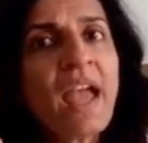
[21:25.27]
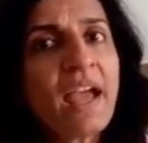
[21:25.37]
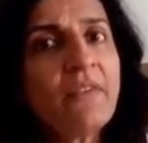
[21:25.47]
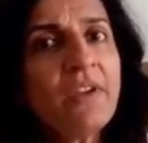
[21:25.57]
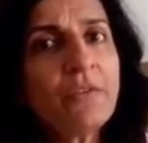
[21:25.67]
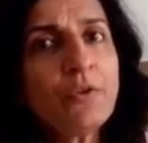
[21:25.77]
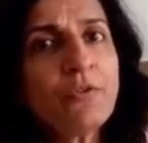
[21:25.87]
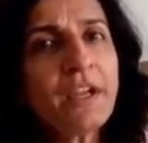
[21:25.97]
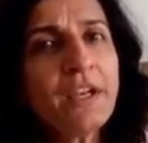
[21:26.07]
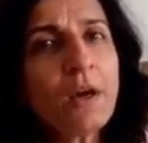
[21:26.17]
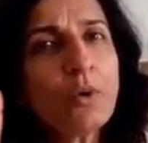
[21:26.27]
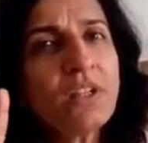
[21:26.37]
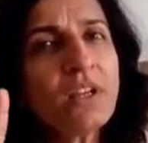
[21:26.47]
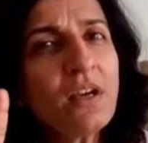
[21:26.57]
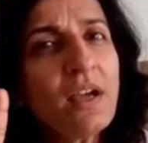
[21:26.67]
And we have to find
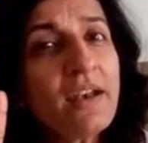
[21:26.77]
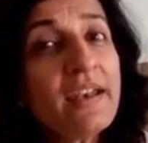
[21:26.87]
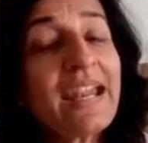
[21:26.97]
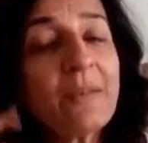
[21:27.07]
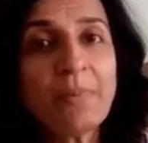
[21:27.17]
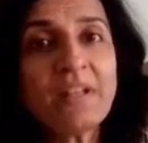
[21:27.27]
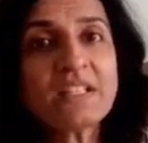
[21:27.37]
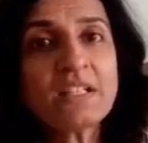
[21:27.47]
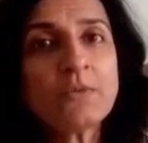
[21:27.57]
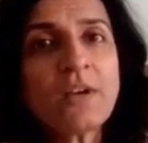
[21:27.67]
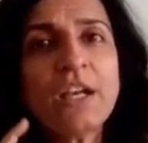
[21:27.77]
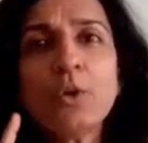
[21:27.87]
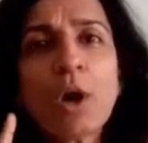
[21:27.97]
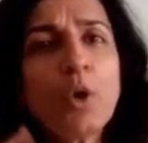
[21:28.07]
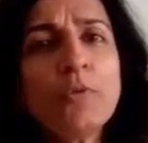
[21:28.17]
out the net present
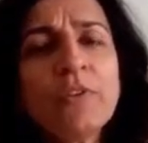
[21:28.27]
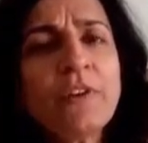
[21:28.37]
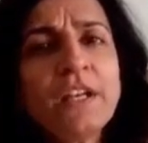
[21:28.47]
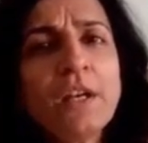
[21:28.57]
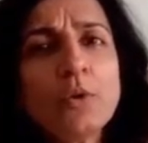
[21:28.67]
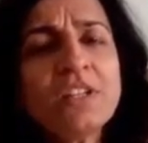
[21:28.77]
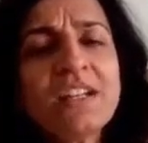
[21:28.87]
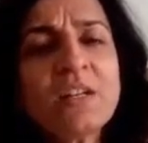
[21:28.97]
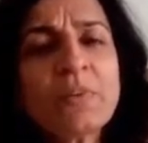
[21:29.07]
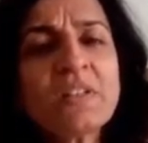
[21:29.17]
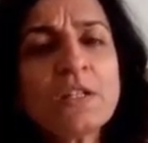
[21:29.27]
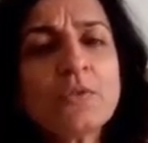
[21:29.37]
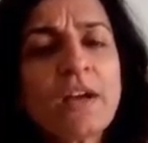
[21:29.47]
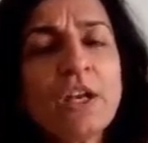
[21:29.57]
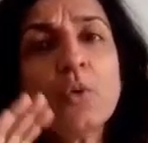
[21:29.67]
value. How do we find out the net
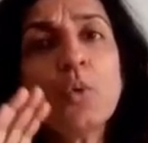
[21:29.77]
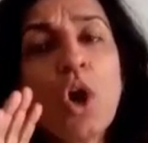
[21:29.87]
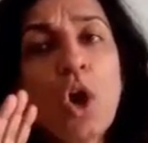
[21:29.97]
present value?